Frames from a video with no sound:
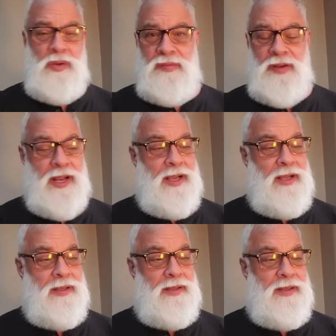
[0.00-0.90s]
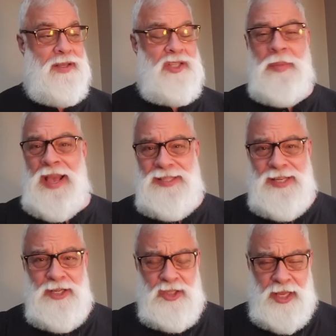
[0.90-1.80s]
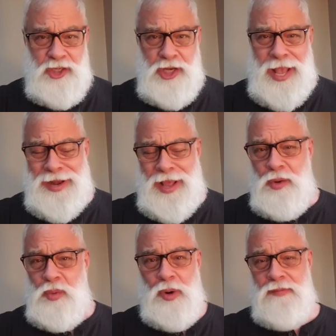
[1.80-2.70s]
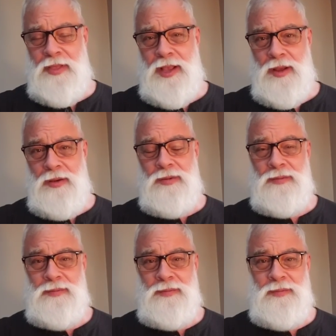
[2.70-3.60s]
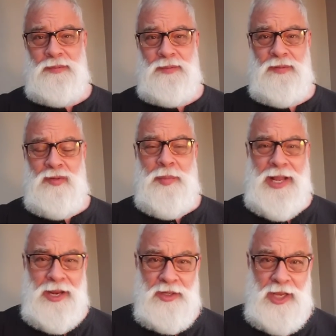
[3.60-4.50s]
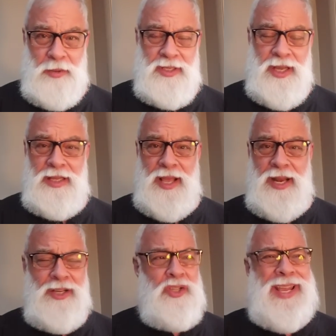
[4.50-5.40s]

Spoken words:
It's so funny. Some guys can just like chat out wherever they go. For many years, I was like that.